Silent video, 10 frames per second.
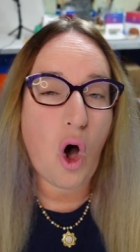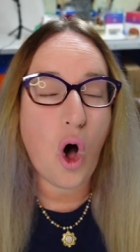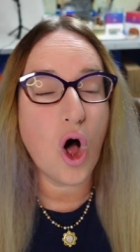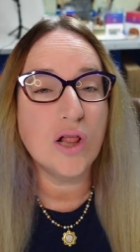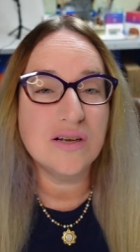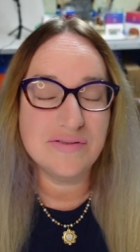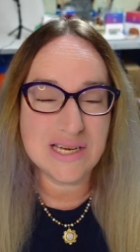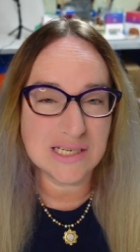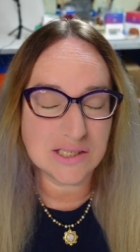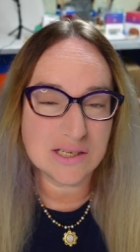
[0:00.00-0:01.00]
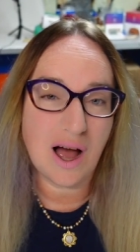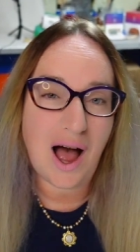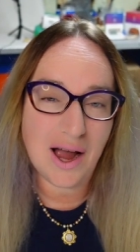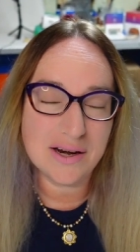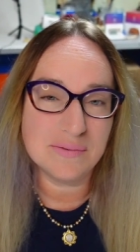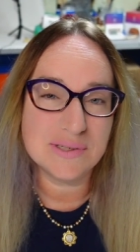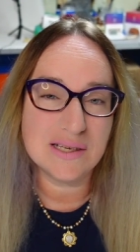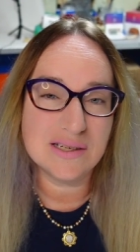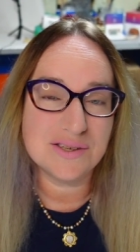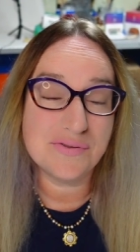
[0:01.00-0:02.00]
All of these items
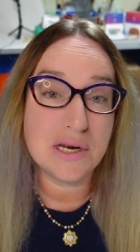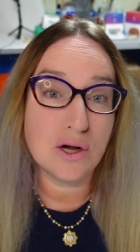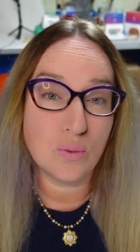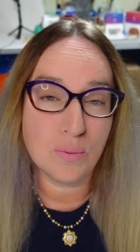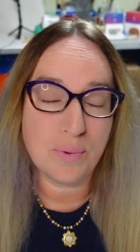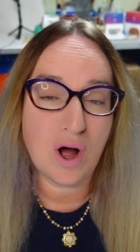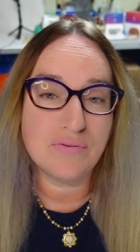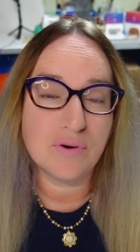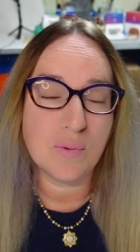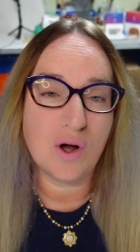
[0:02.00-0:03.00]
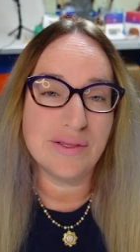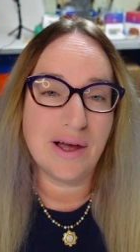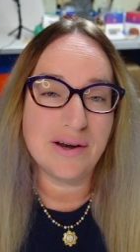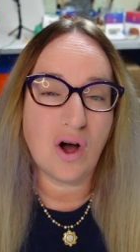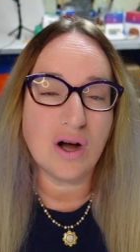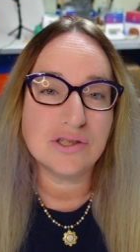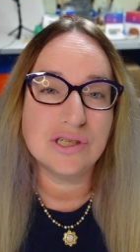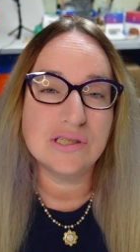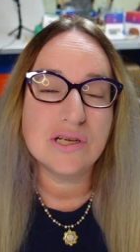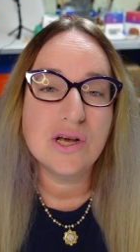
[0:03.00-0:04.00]
in this video were bought from online
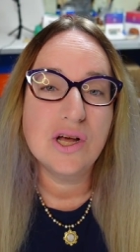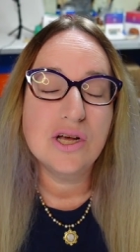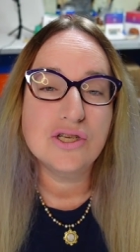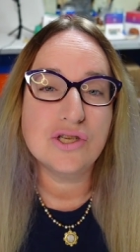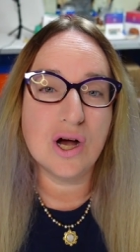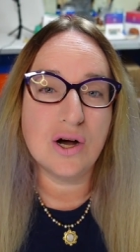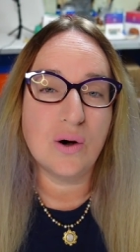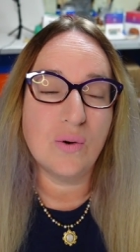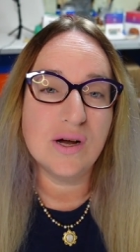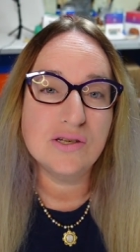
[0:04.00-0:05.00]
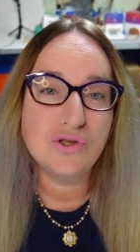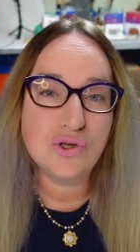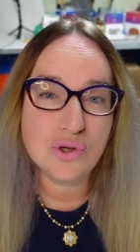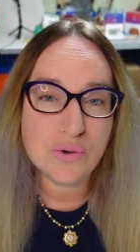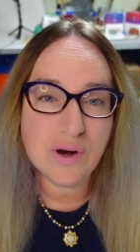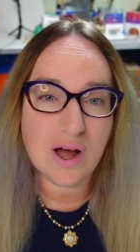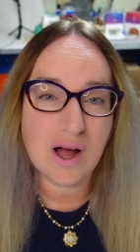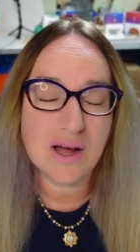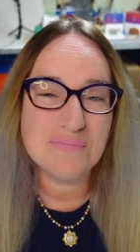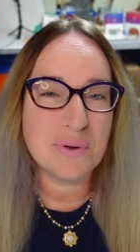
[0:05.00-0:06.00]
auction, so do
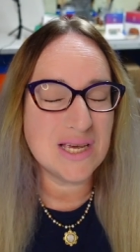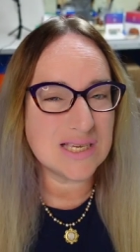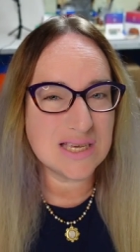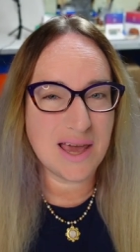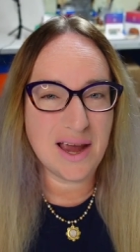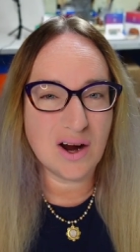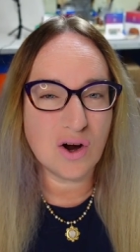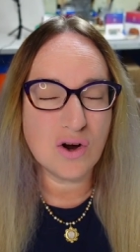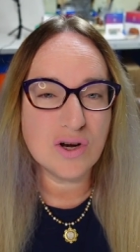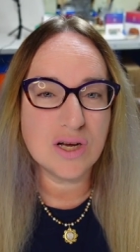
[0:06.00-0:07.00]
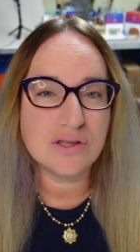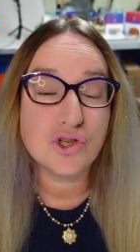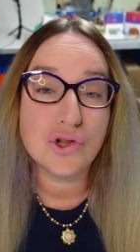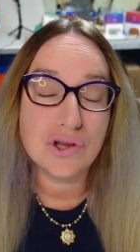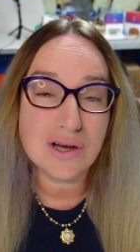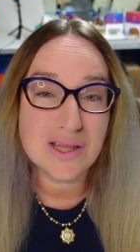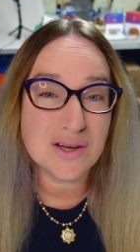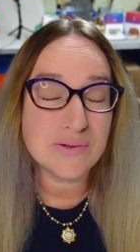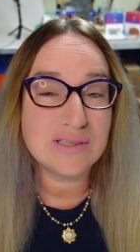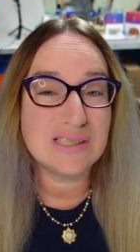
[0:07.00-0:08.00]
not be scared to look at
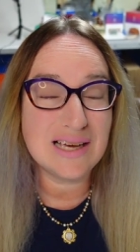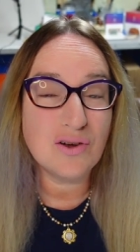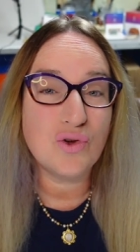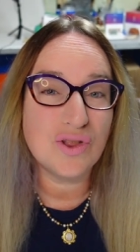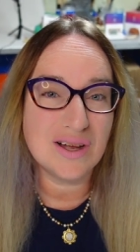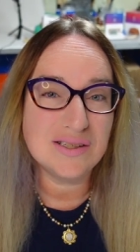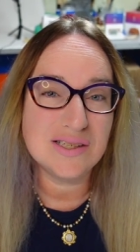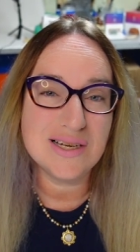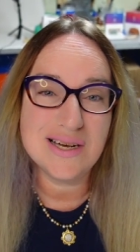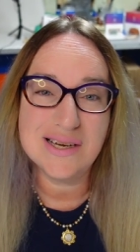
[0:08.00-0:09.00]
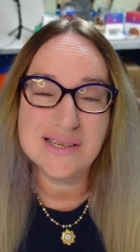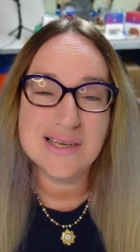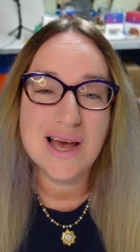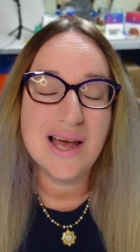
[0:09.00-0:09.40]
those single listings